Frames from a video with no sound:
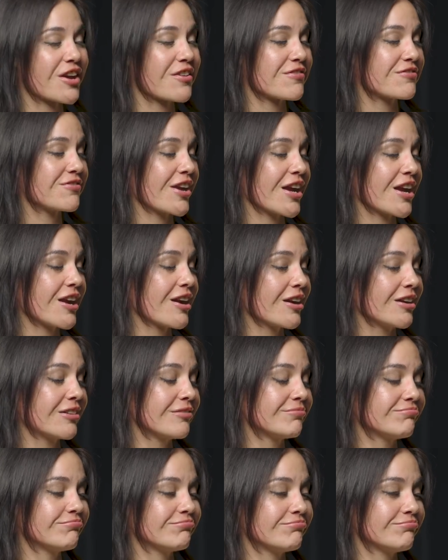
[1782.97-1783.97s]
not
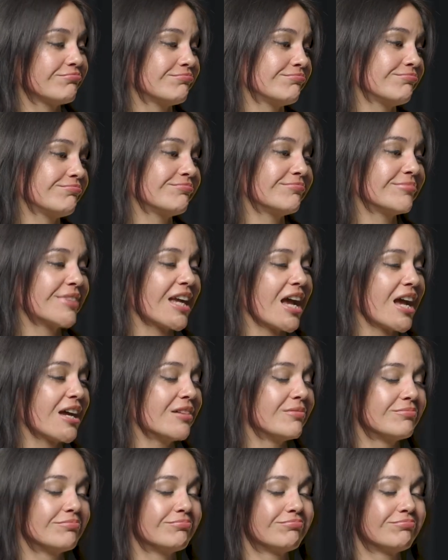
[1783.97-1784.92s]
fair. Yeah.